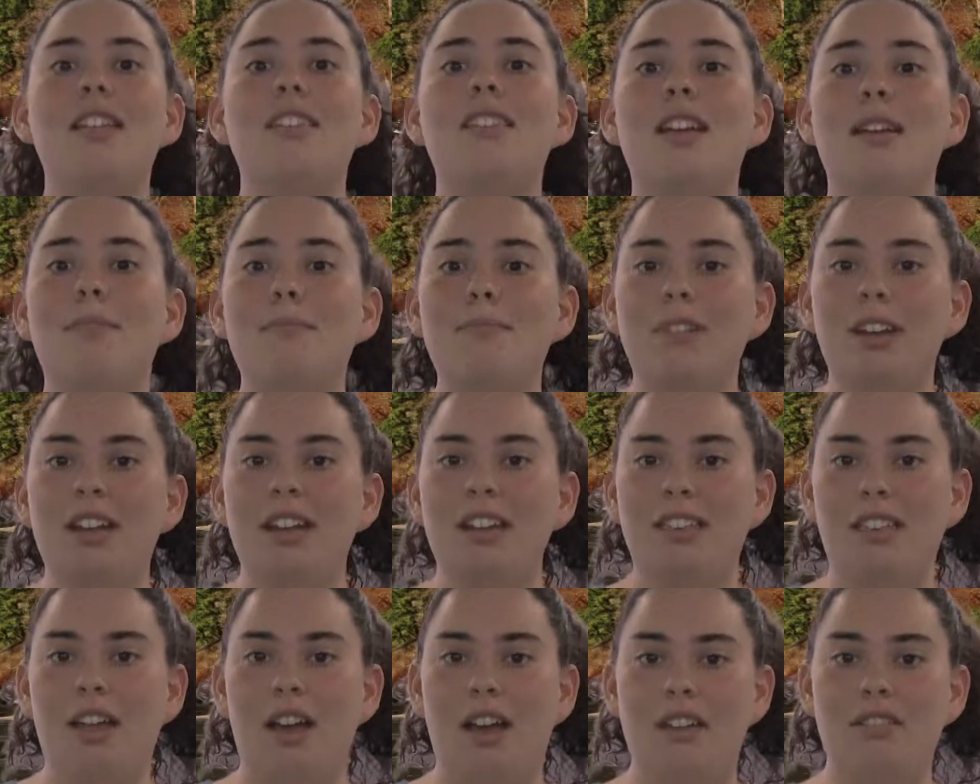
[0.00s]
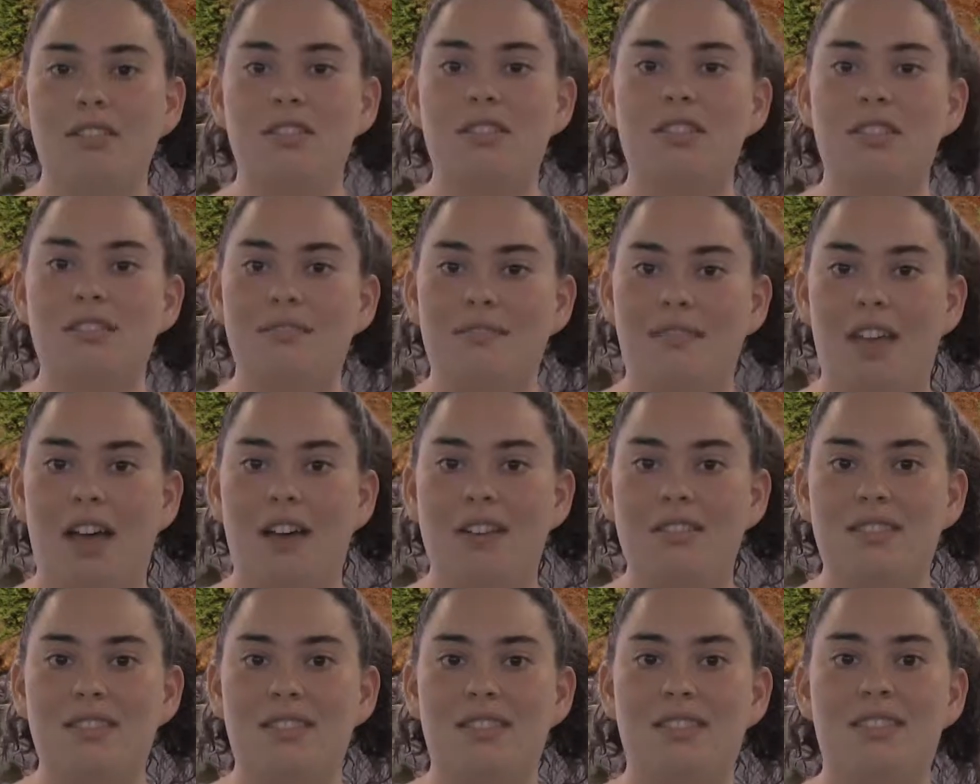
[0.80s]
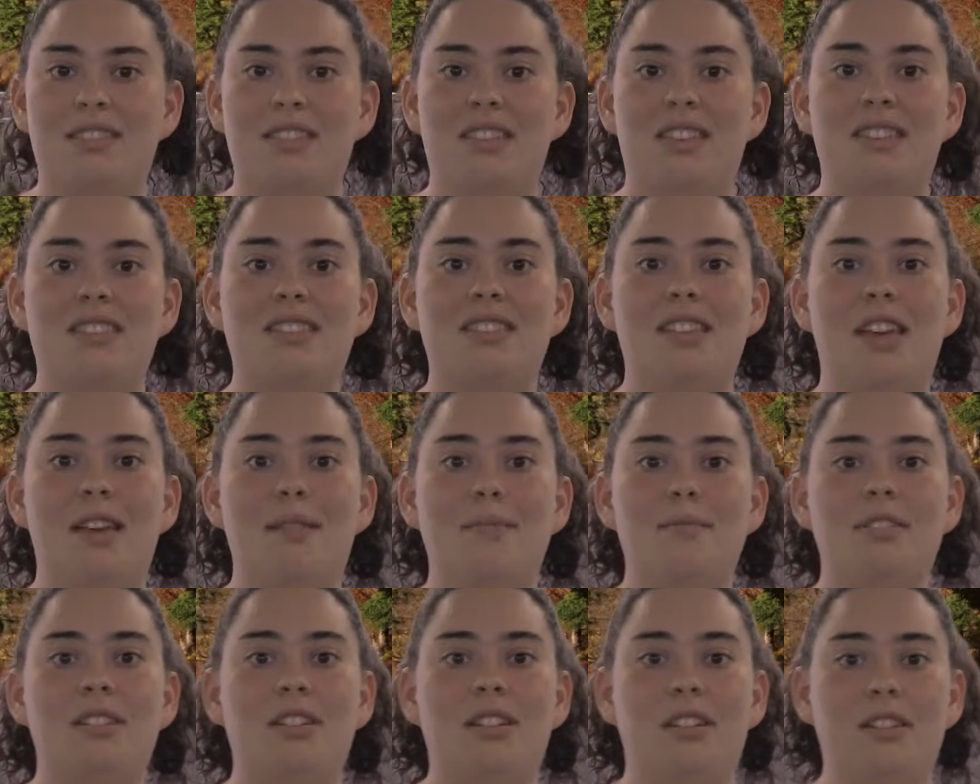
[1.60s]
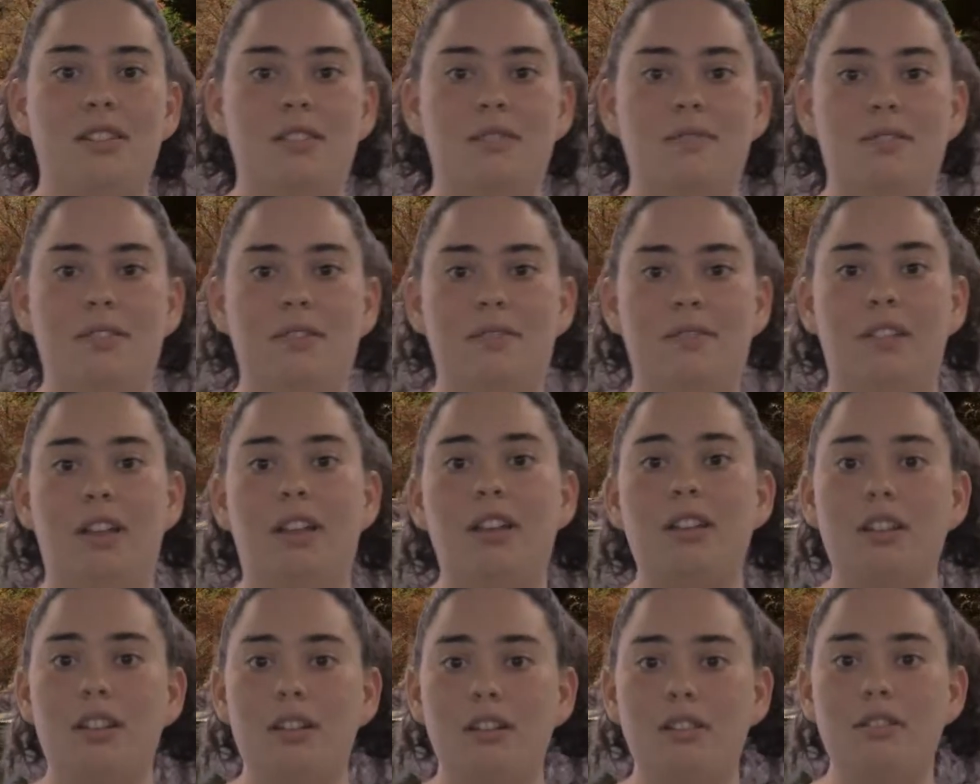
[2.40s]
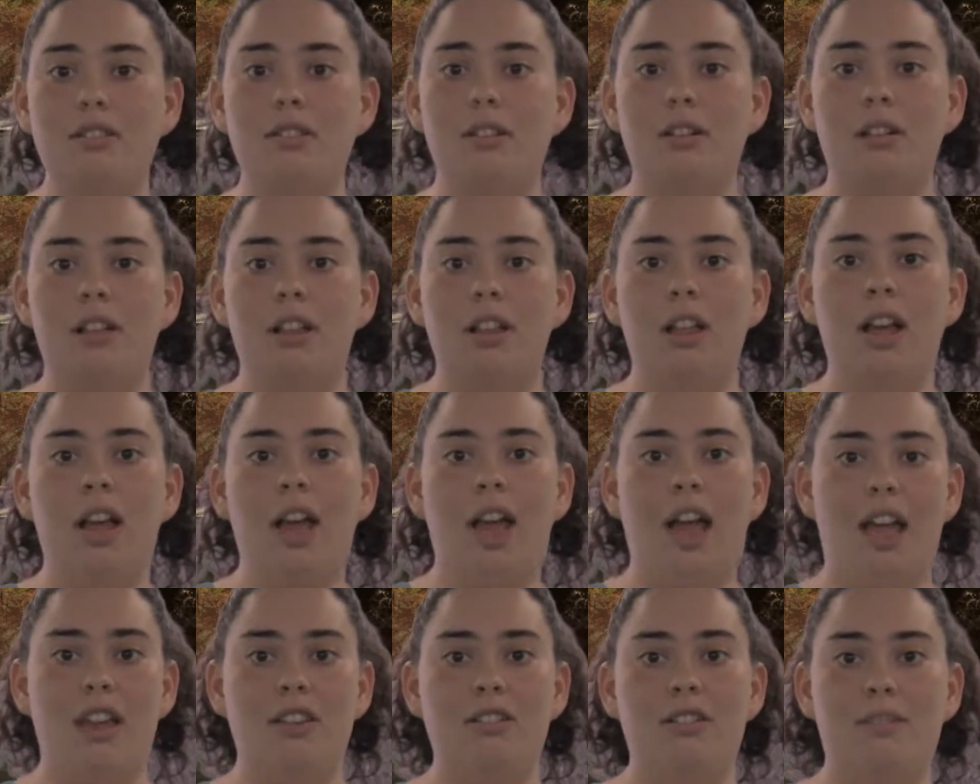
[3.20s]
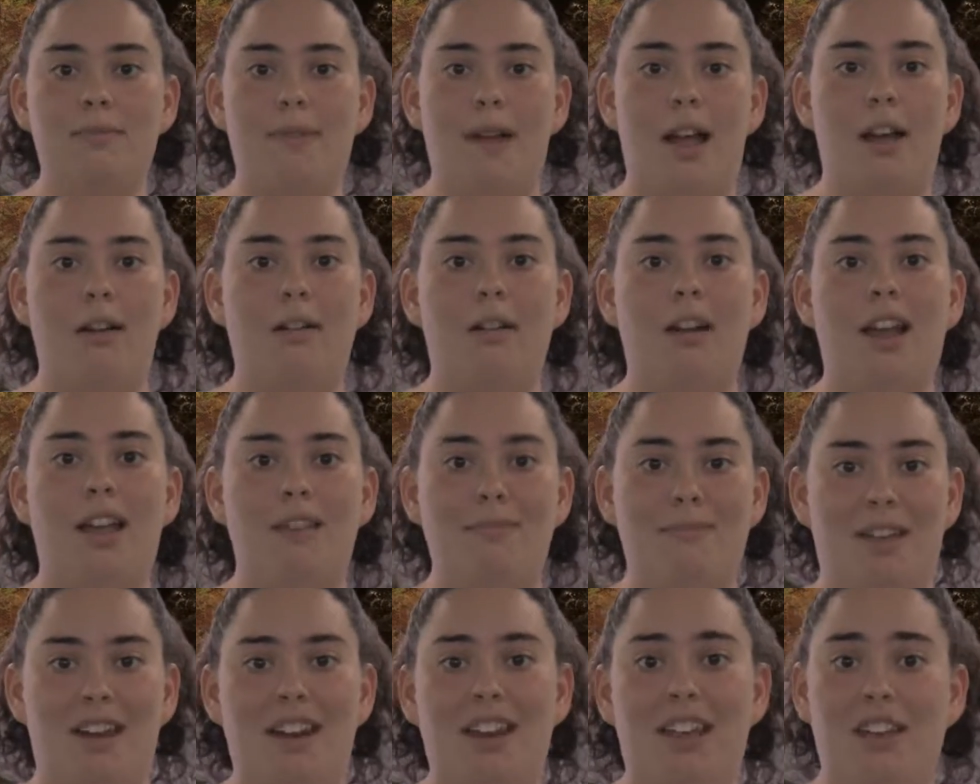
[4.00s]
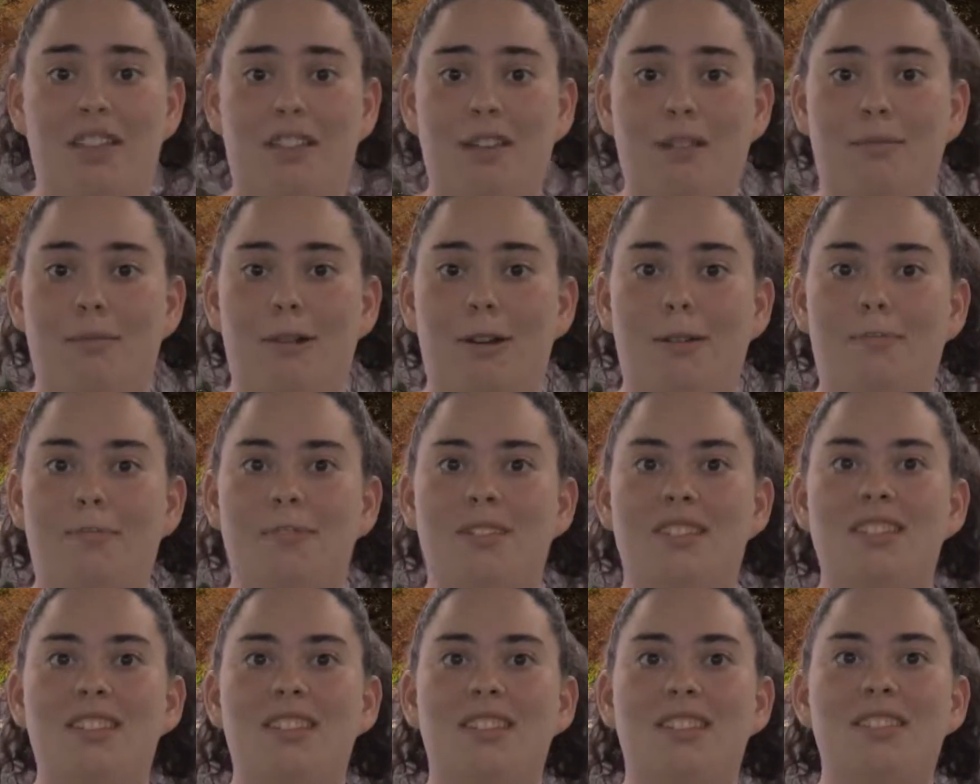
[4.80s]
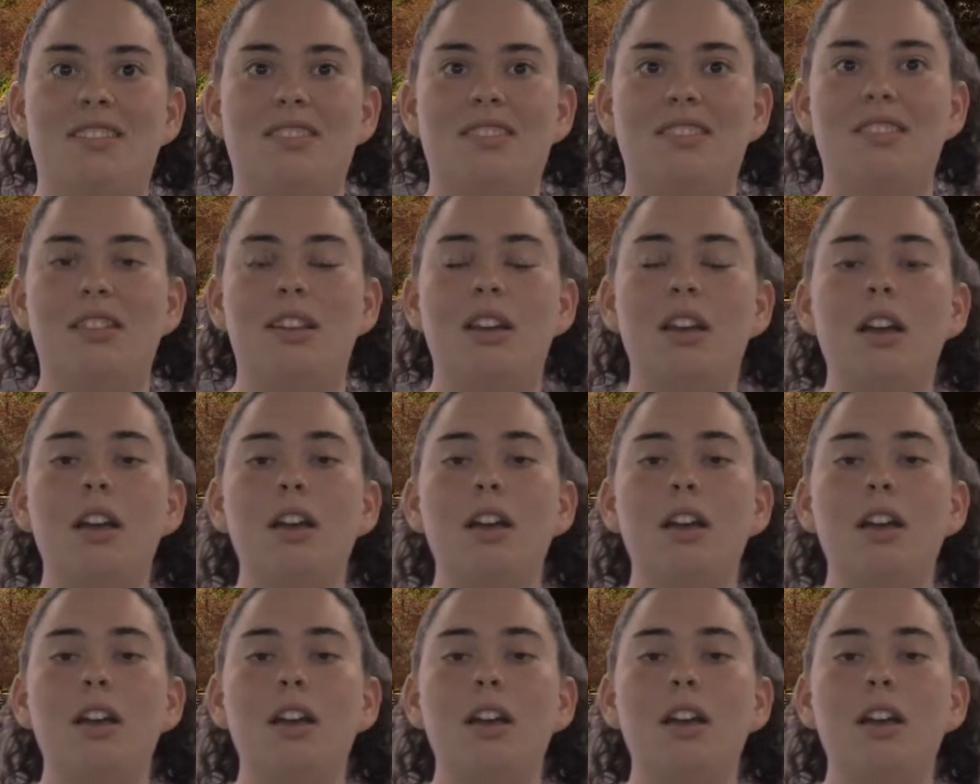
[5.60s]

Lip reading: Numbering in the hundreds of thousands, these dams are used for flood control, hydropower, and many other purposes.